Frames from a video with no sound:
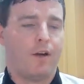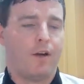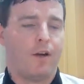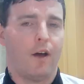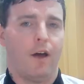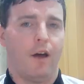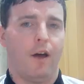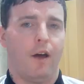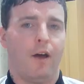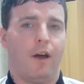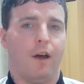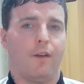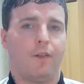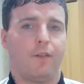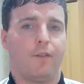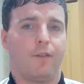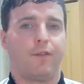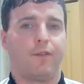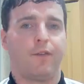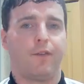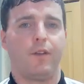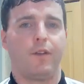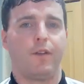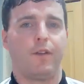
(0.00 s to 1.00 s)

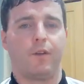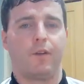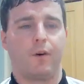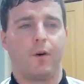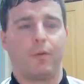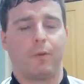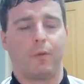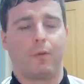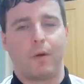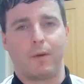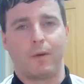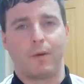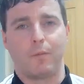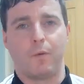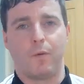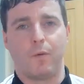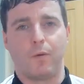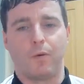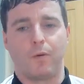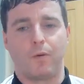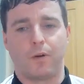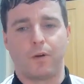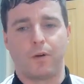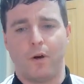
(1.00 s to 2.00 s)
for the upcoming
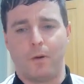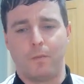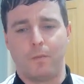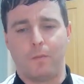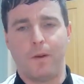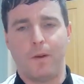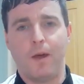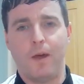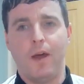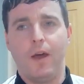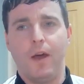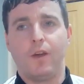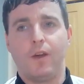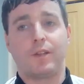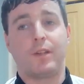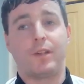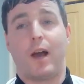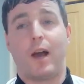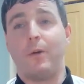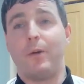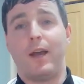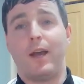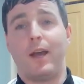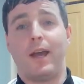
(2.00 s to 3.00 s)
World Cup.
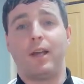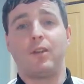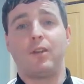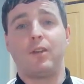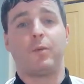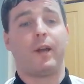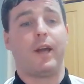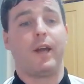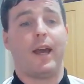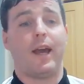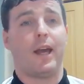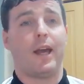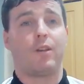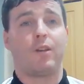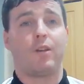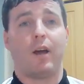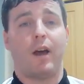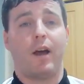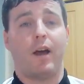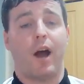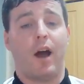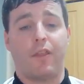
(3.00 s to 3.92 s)
So it is what it is.